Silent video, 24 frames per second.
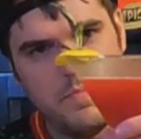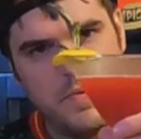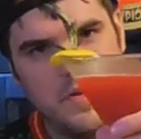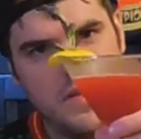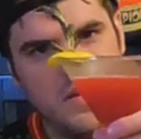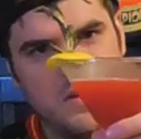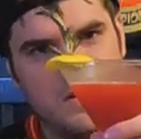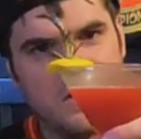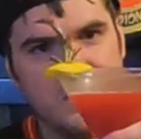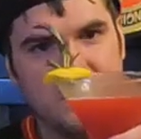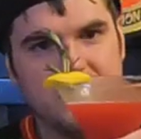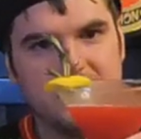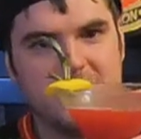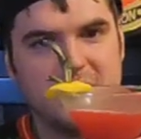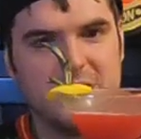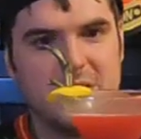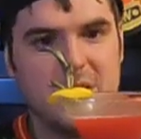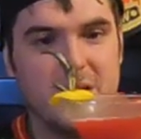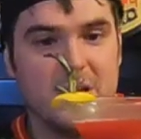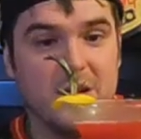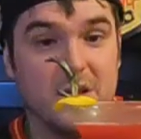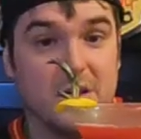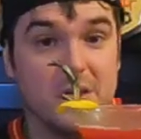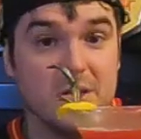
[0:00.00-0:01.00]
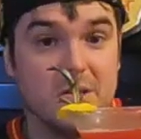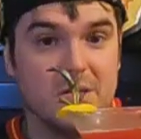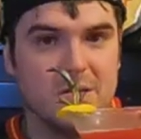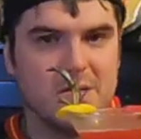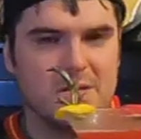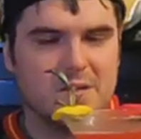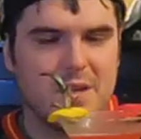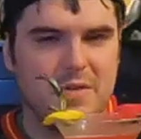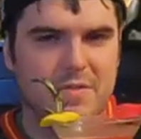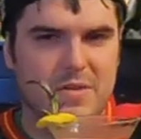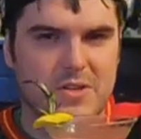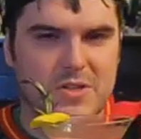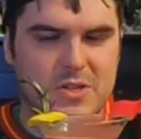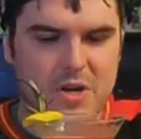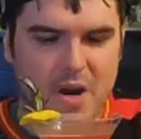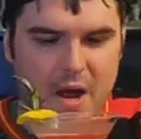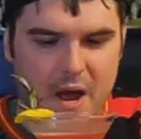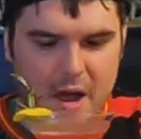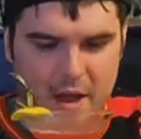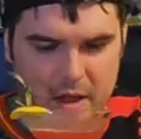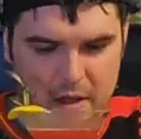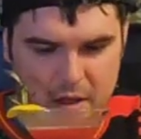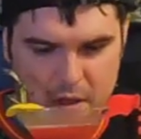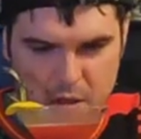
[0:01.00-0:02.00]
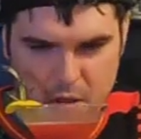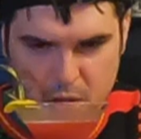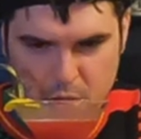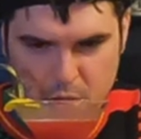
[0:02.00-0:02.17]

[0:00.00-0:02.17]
Pete Comes to Dinner. Let's give it a try.